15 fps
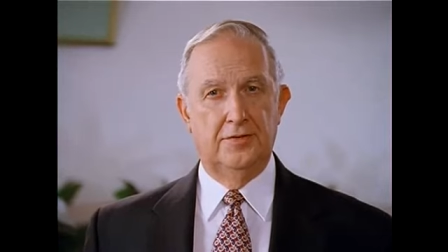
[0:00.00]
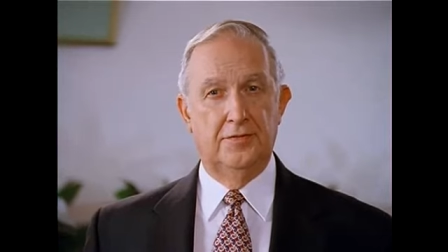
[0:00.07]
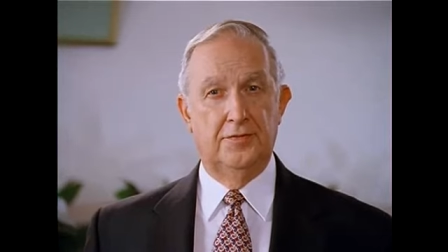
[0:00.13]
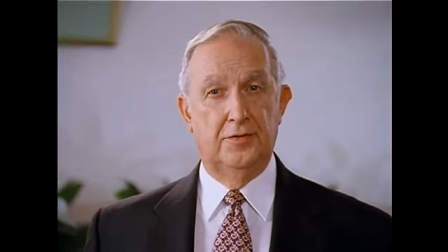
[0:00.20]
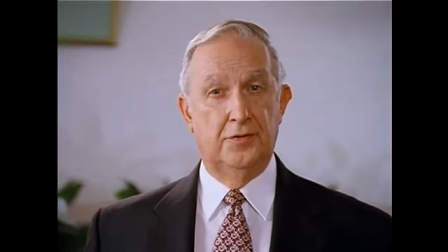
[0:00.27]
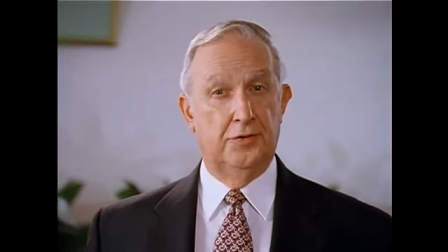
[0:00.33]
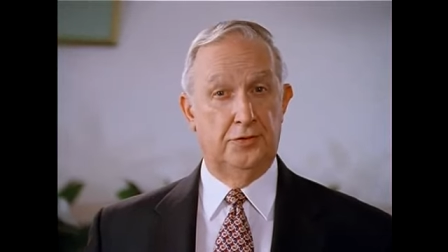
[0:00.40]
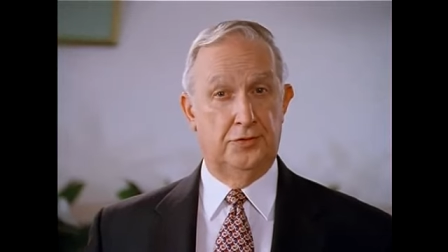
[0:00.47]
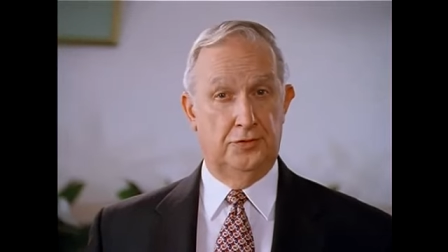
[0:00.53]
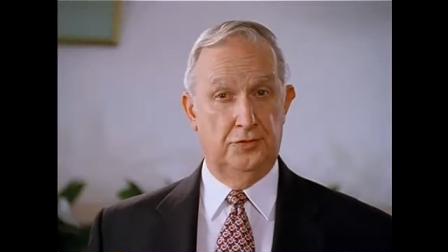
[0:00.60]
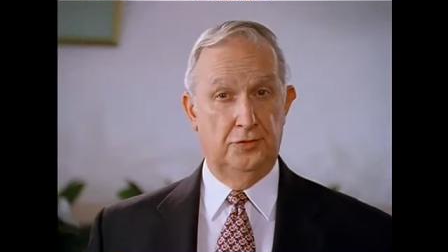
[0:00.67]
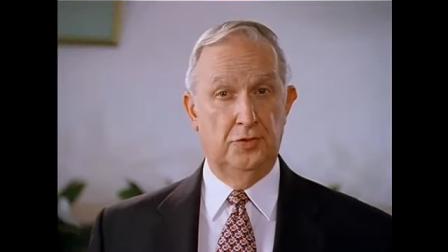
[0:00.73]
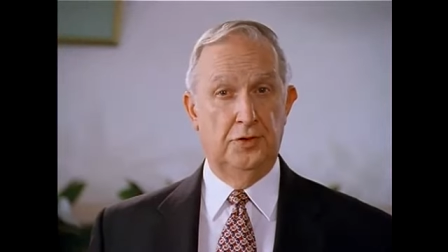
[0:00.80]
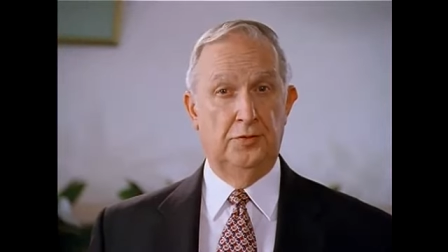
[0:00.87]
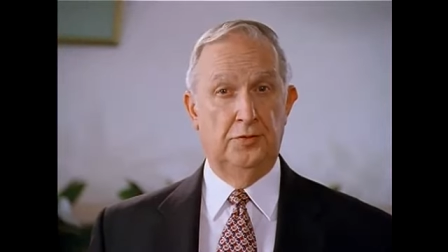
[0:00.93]
For the
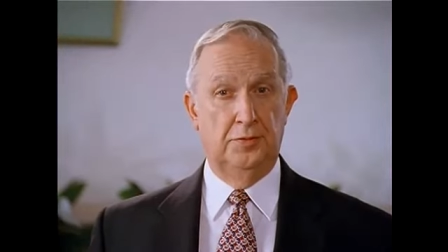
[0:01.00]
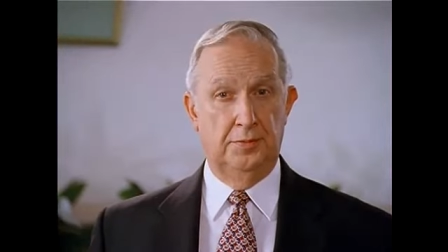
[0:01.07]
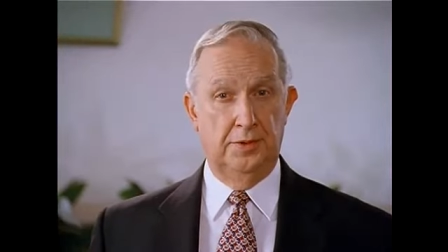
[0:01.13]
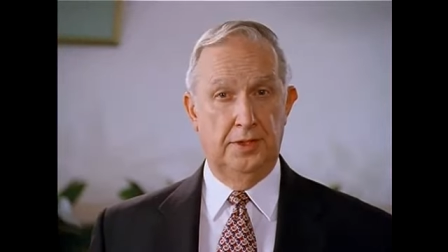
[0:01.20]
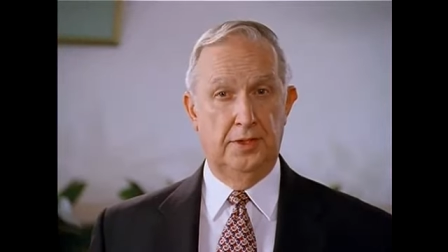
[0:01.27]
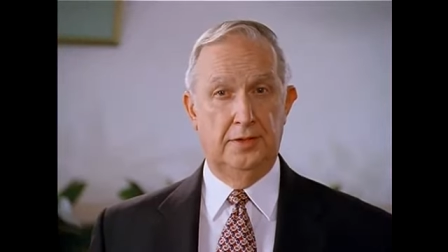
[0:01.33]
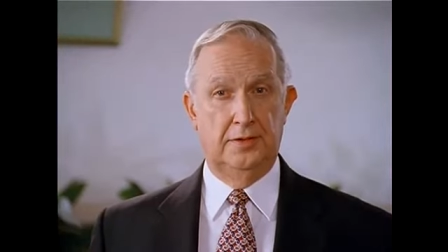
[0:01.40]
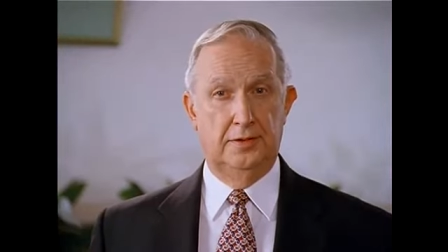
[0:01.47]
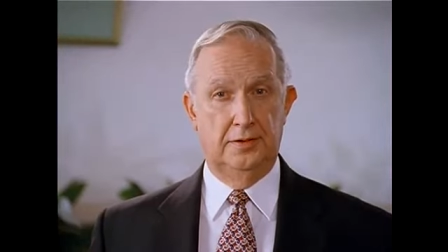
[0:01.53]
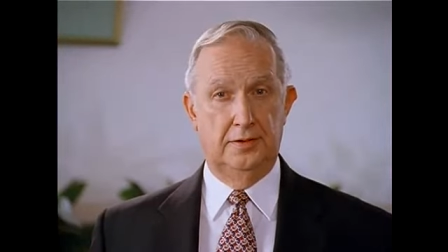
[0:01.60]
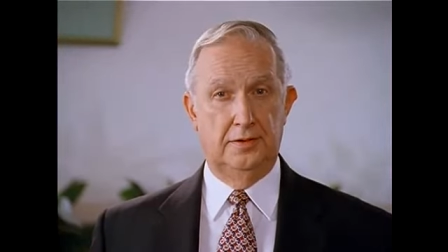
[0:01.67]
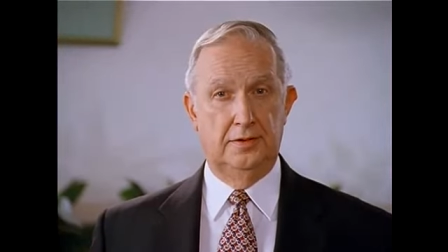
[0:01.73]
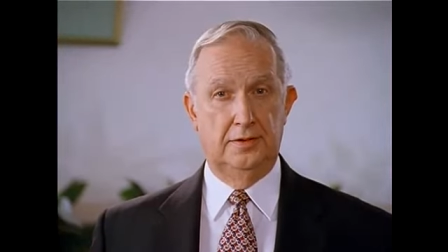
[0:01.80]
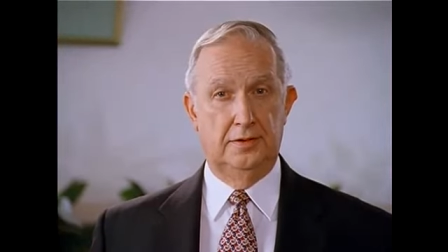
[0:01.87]
truly repentant,